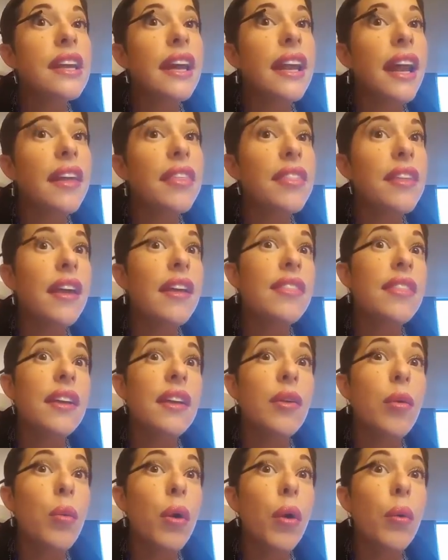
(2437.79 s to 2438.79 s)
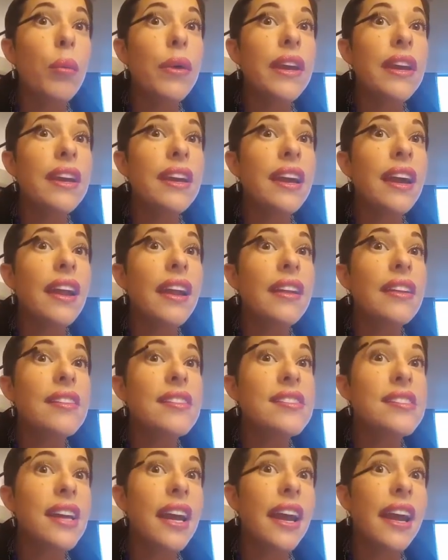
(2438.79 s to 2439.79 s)
And I think that what we can
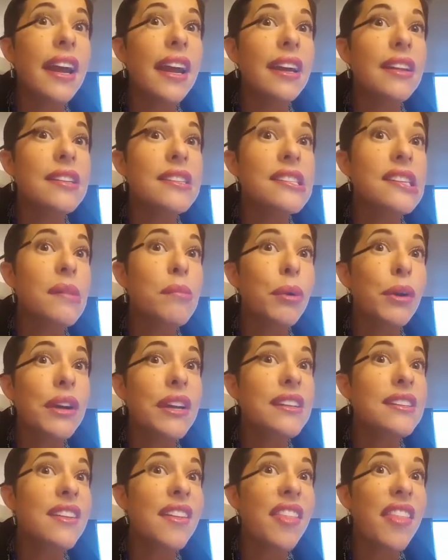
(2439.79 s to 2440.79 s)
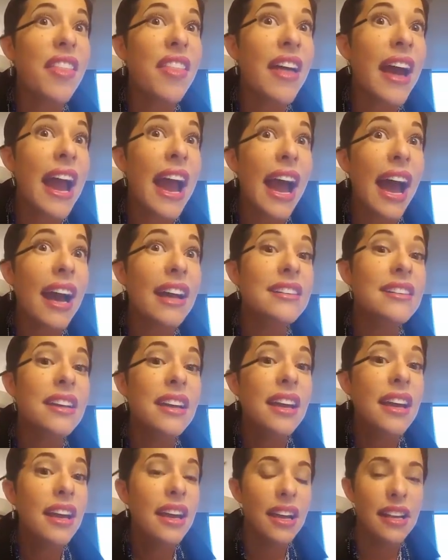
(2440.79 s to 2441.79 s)
say in summary to that
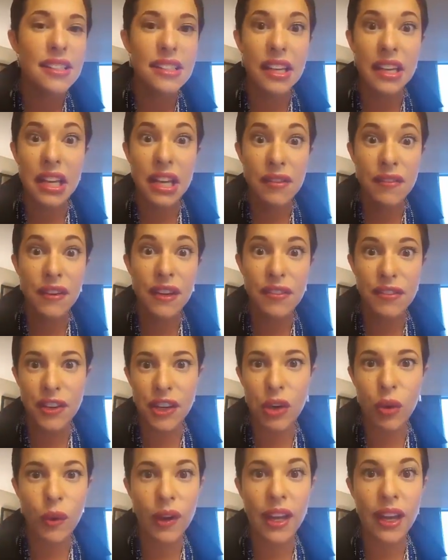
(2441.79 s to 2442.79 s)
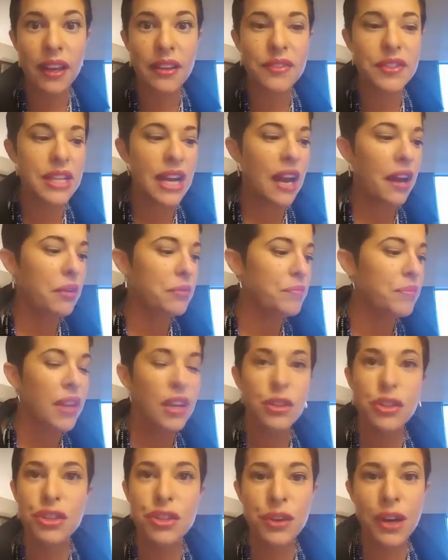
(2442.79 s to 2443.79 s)
is that even if you're going out of town,
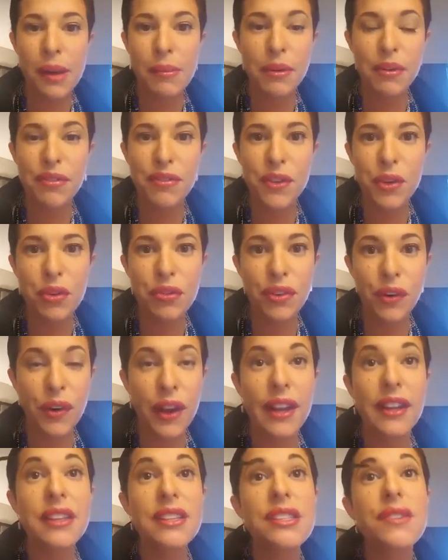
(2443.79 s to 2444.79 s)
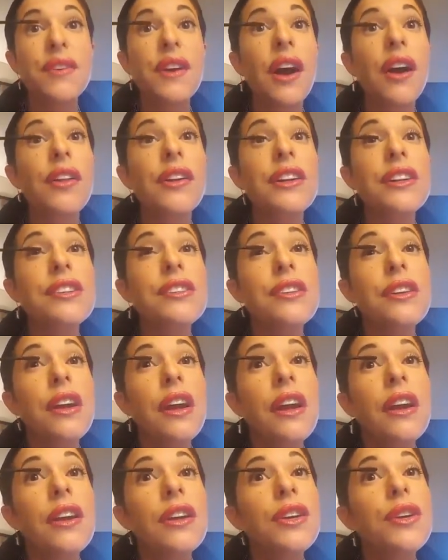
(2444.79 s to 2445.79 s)
just grab a few varieties of colors.
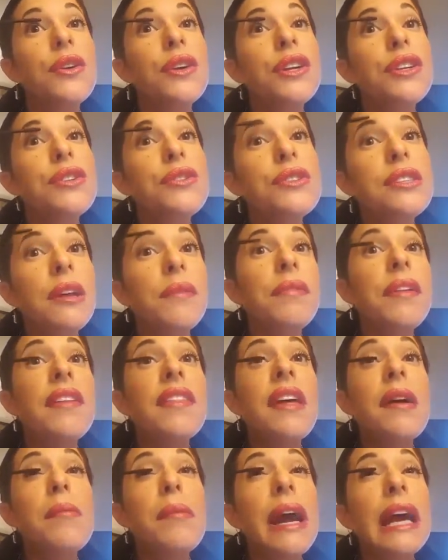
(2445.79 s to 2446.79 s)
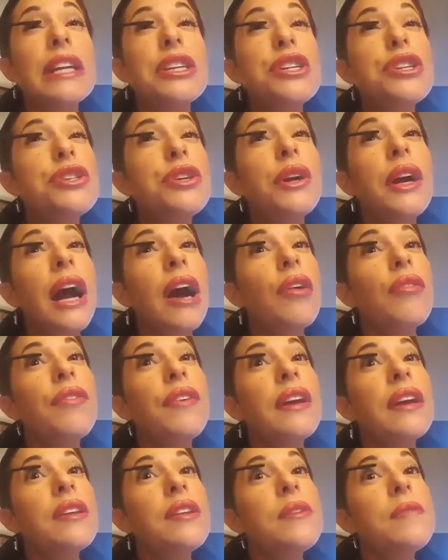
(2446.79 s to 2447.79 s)
You can do something that matches your
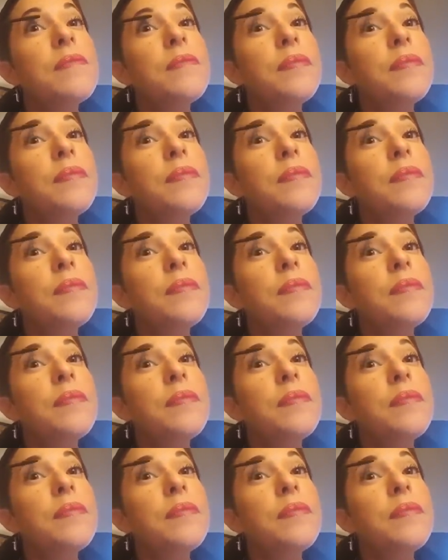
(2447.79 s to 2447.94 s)
outfit.